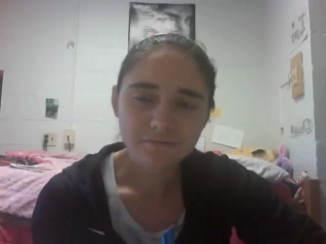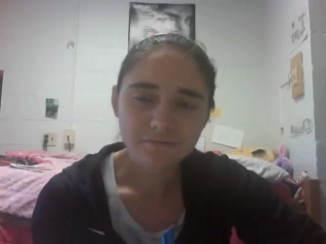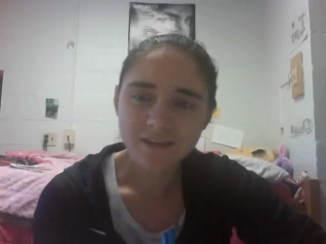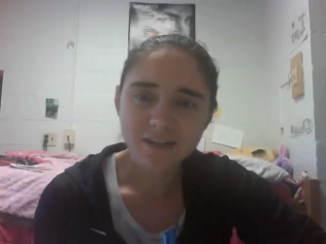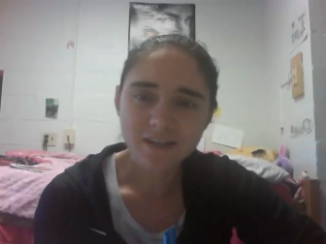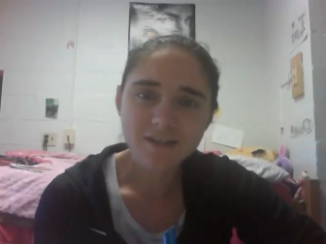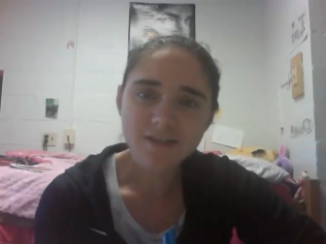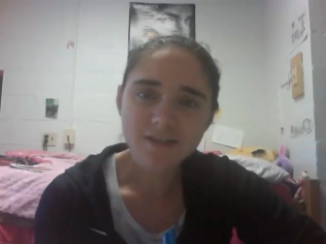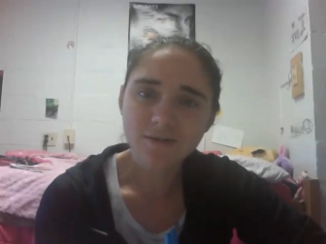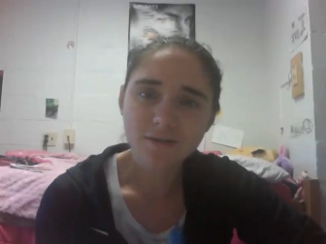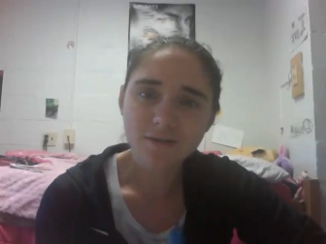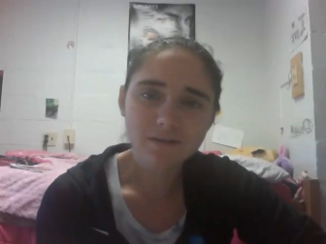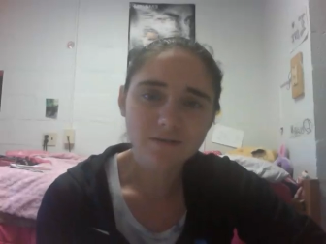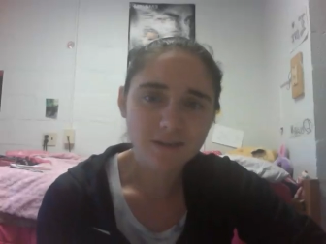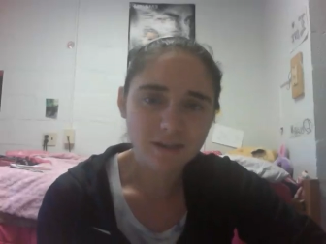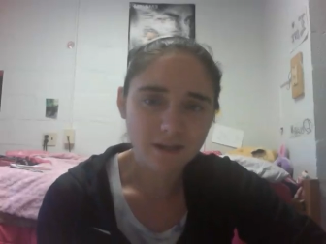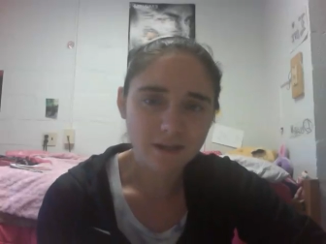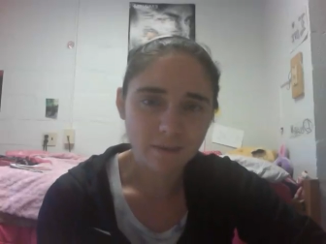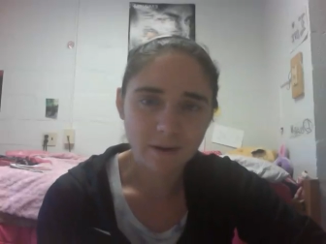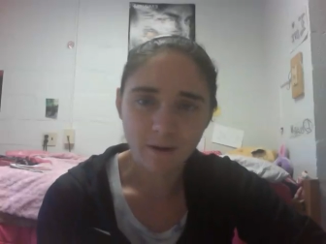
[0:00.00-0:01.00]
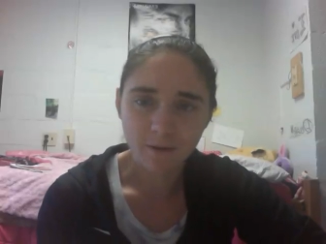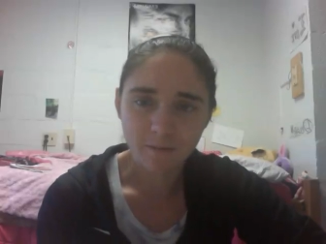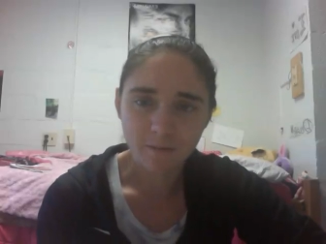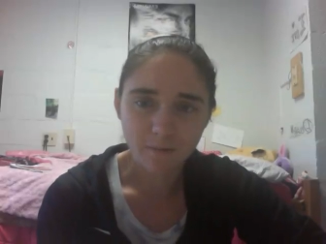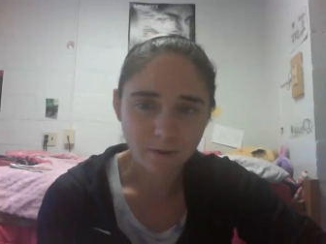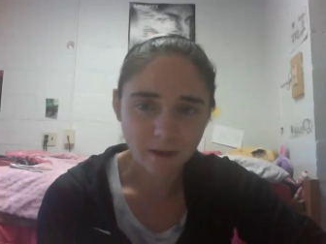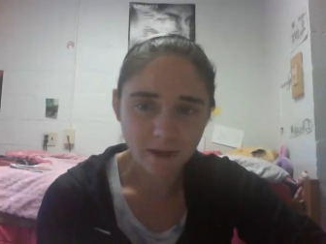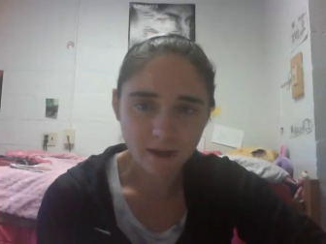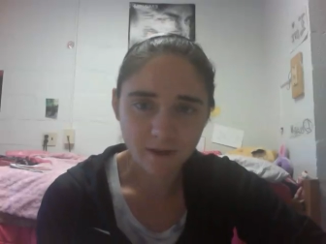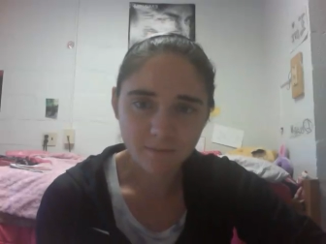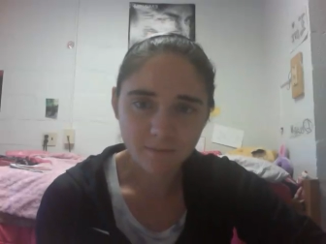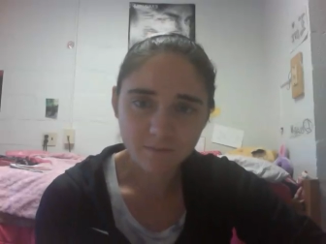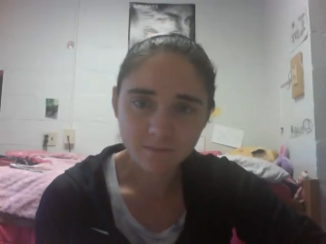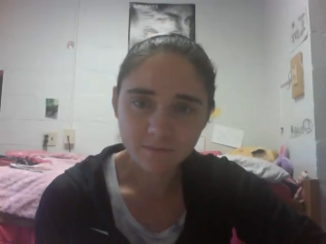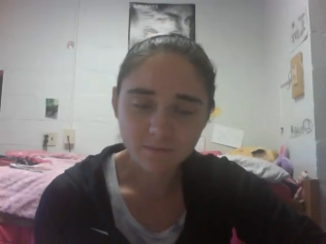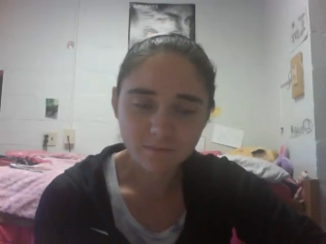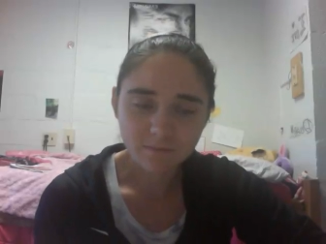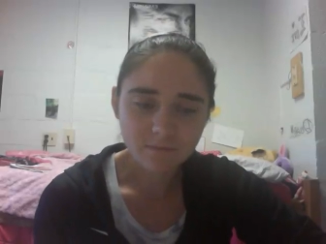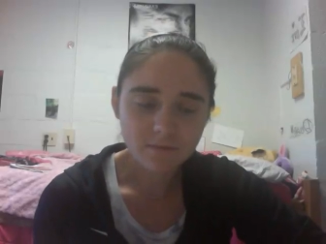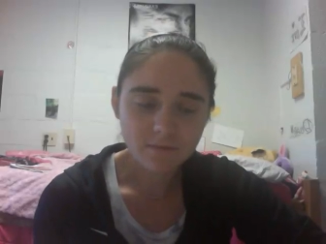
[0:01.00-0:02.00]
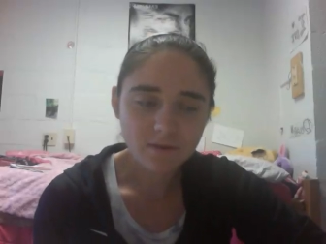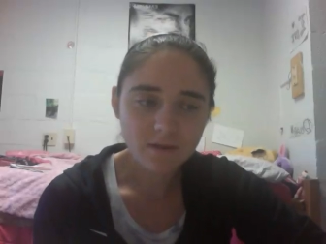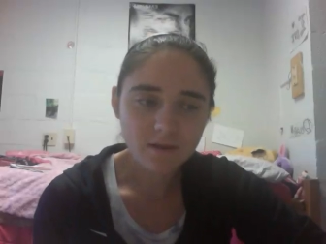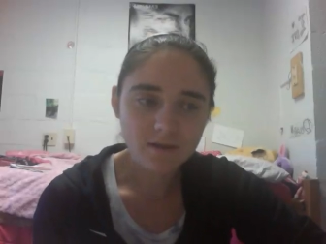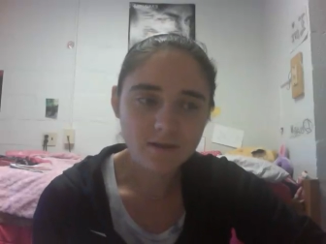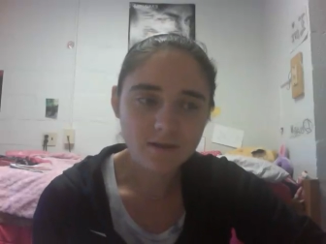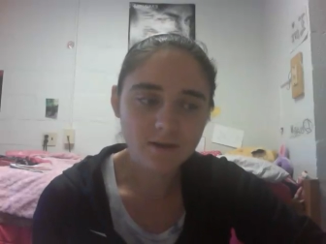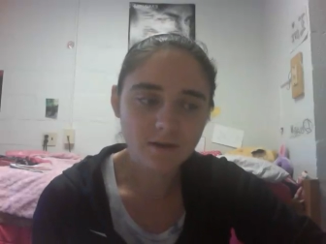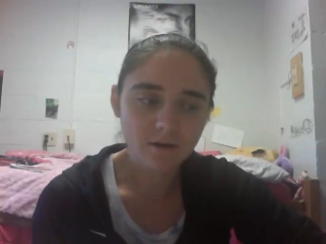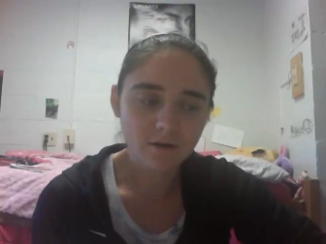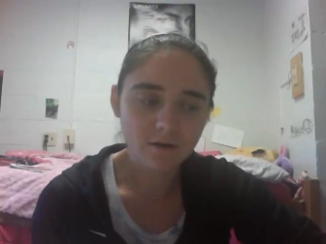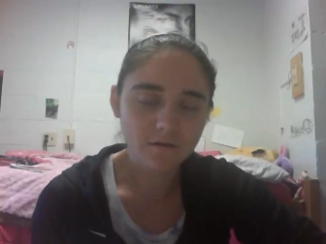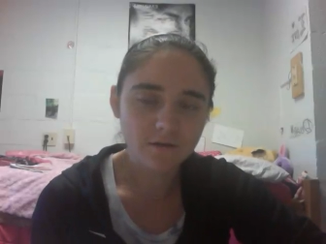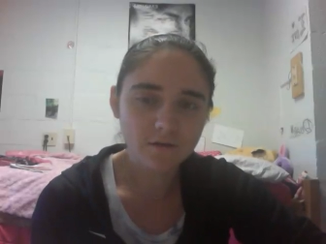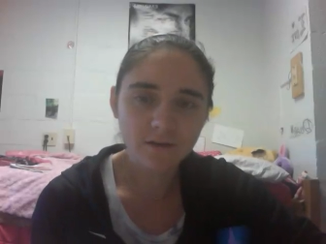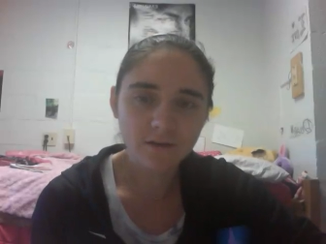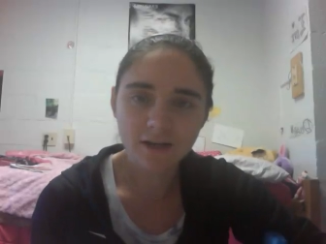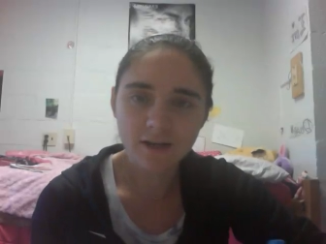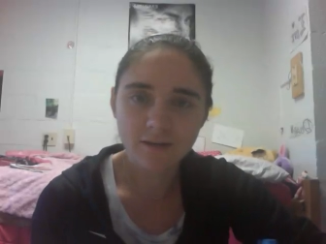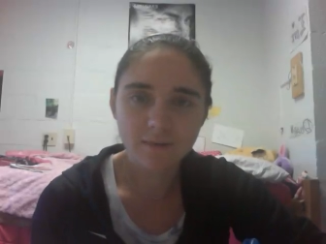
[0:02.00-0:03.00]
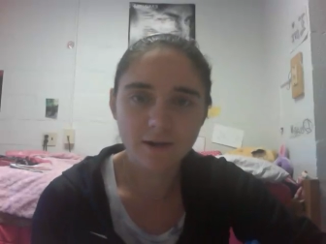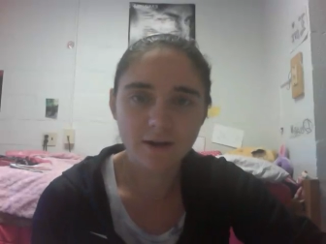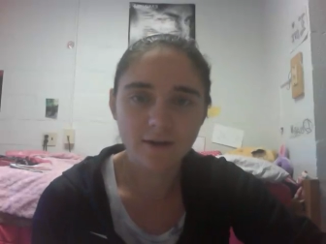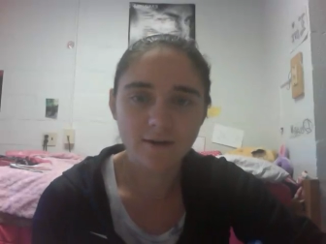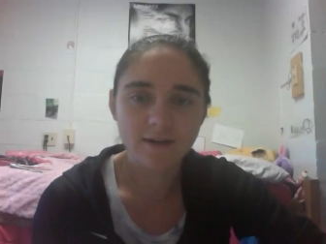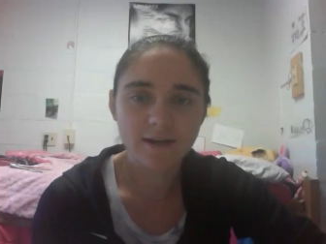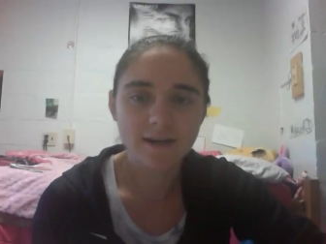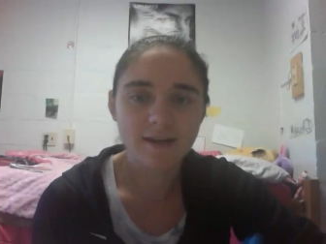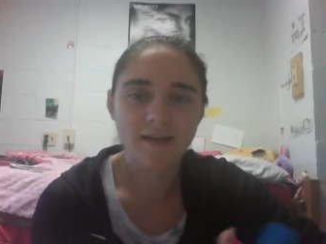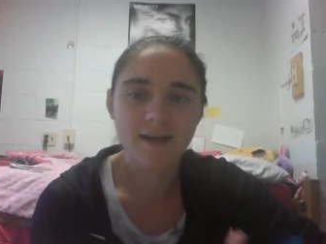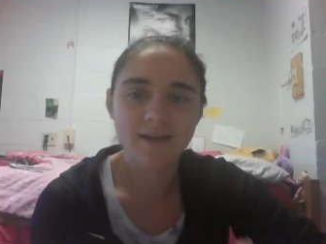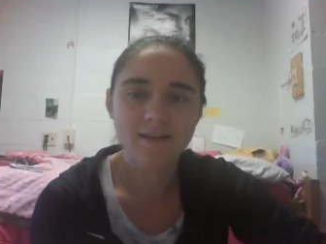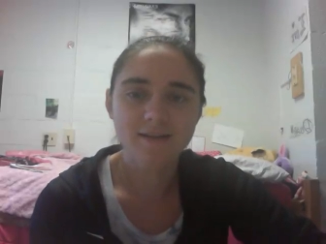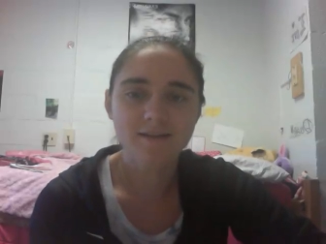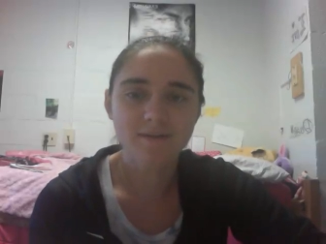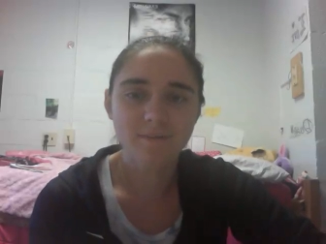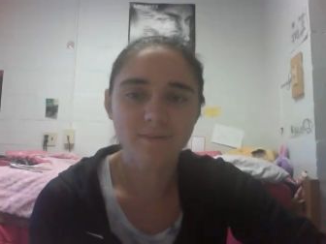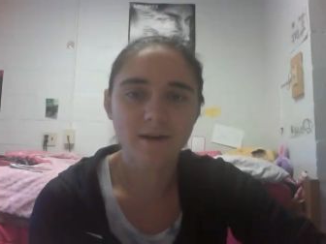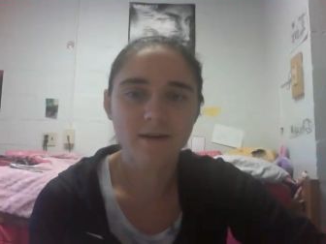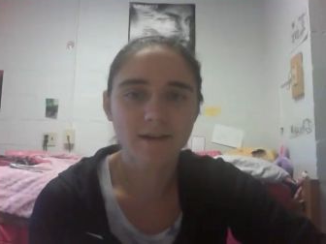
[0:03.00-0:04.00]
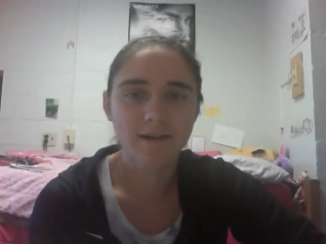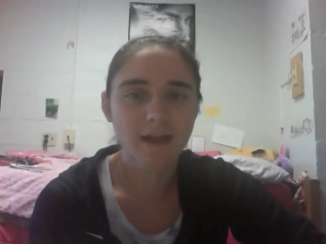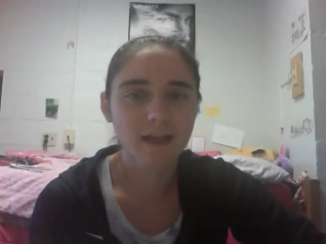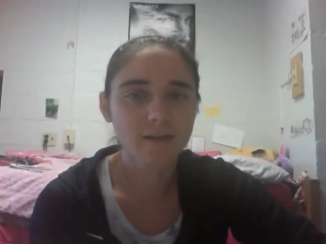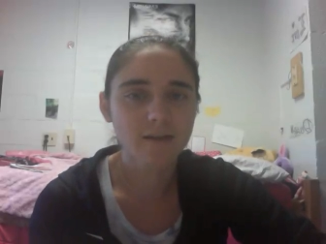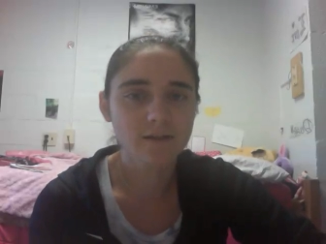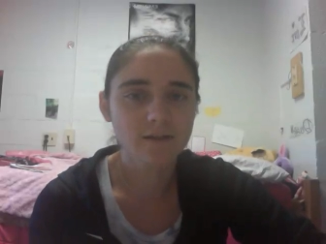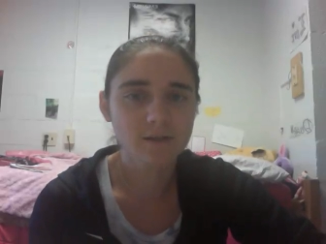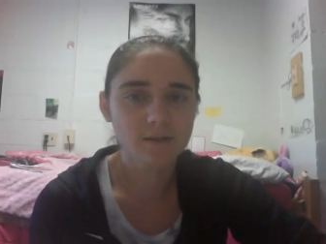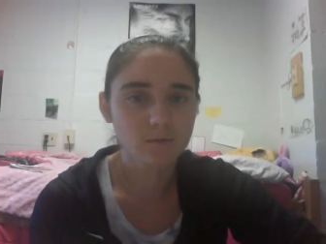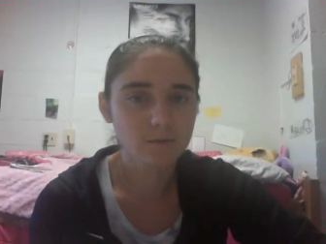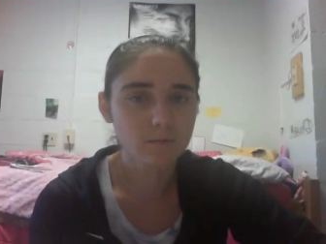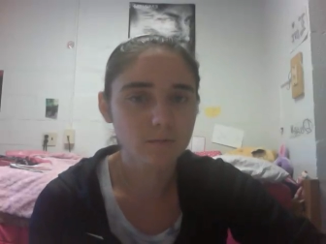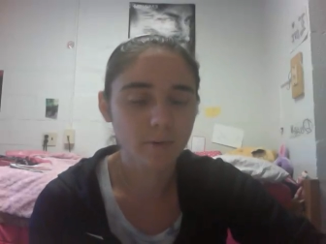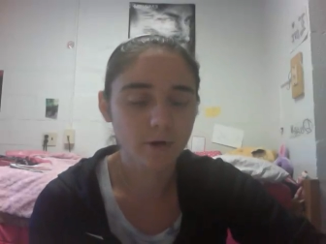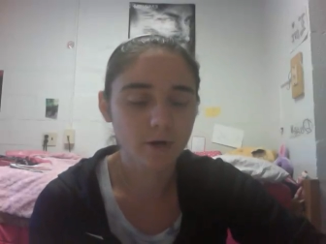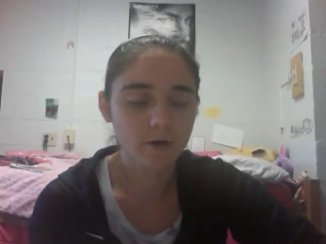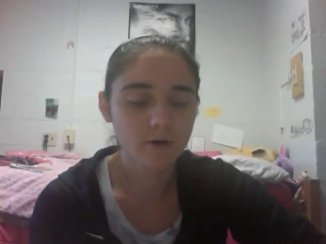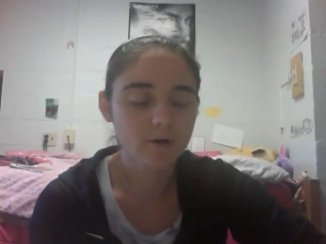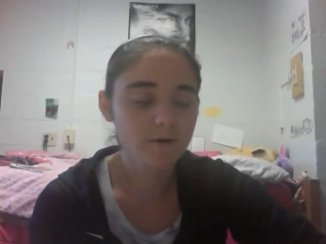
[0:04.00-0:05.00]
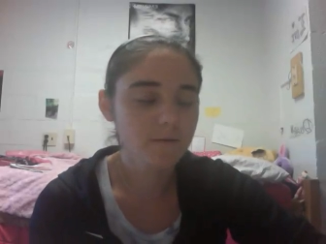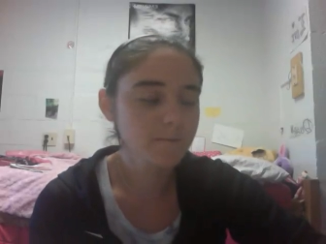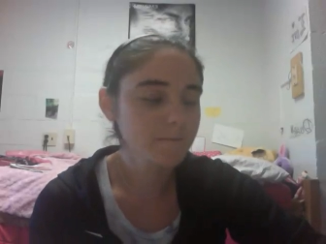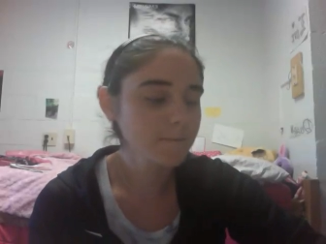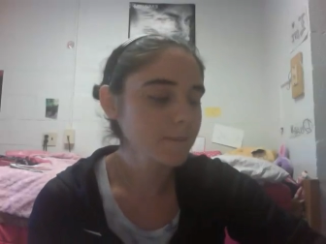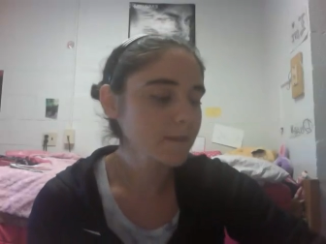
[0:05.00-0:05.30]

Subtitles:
you don't even think about. Okay. So if you laid in bed all day, that's the amount of calories you would burn.